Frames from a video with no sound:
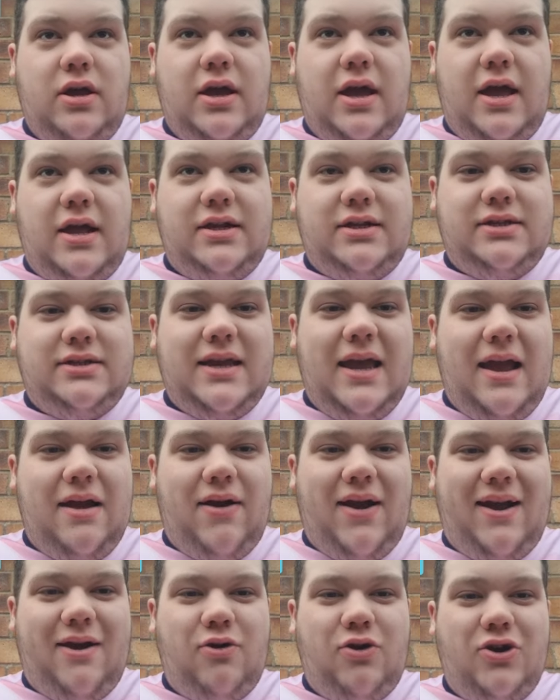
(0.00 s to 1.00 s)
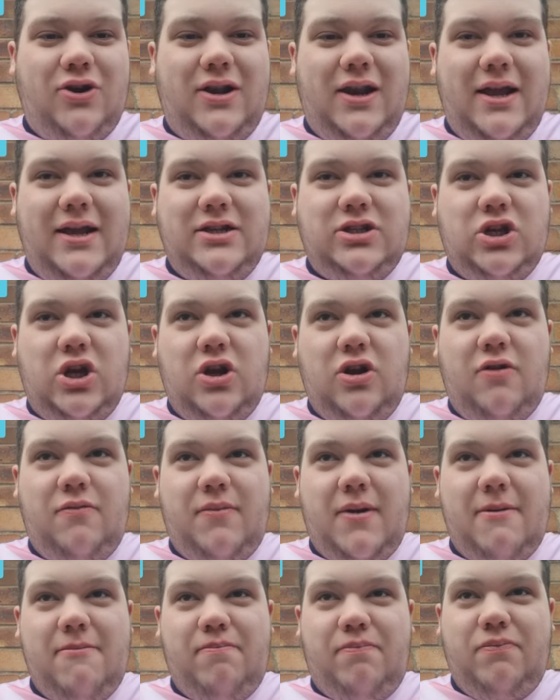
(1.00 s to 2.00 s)
yeah, scary how good Leeds could have
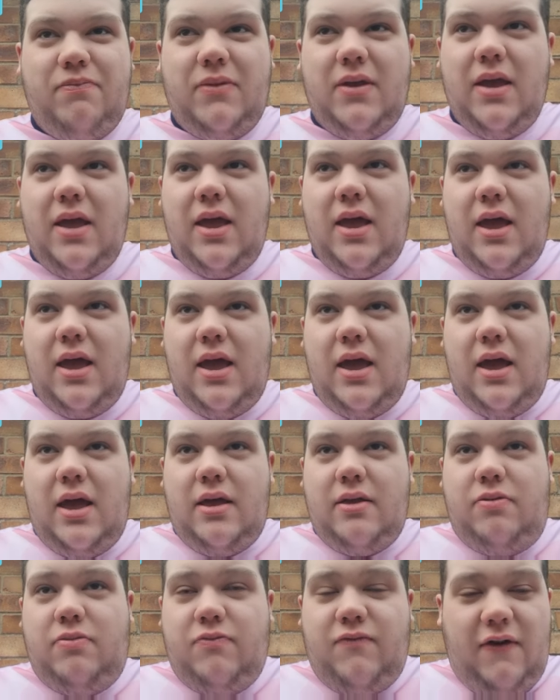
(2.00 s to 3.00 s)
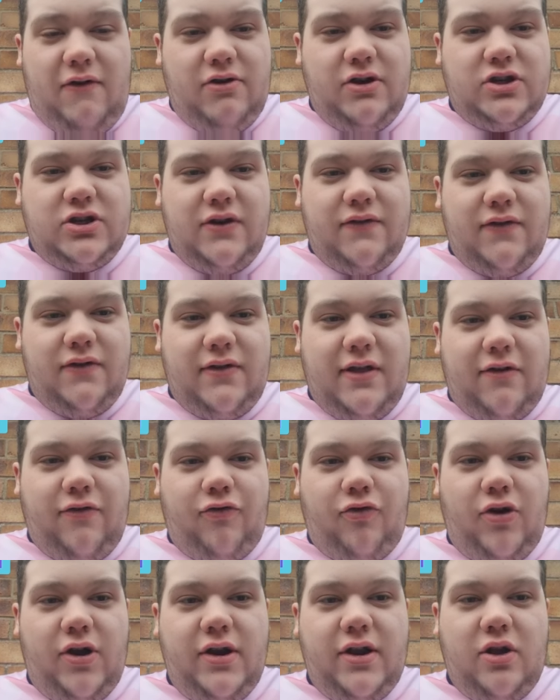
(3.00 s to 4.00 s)
been. Very deserving of their
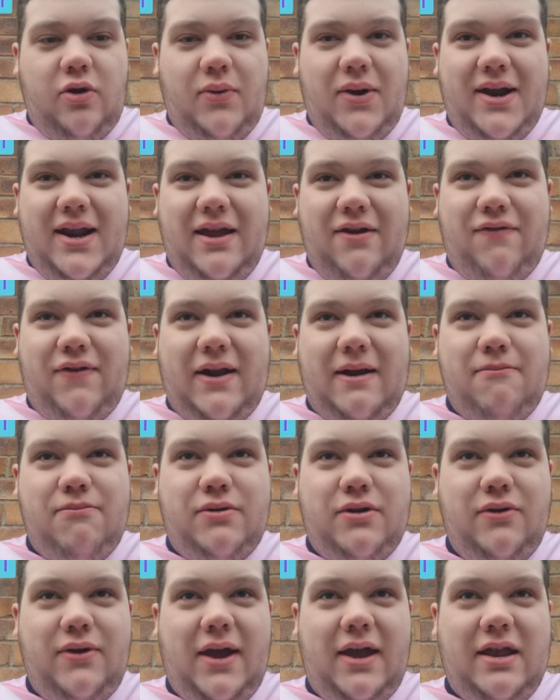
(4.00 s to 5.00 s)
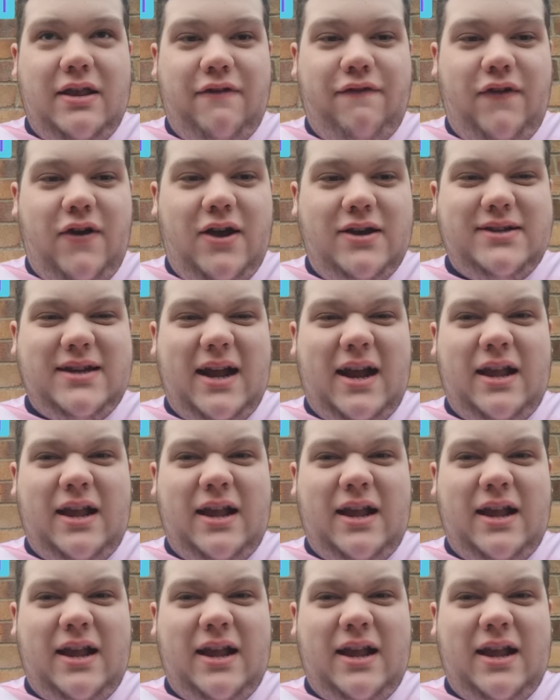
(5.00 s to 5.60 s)
3 0 win, Ethan Ampadu getting the first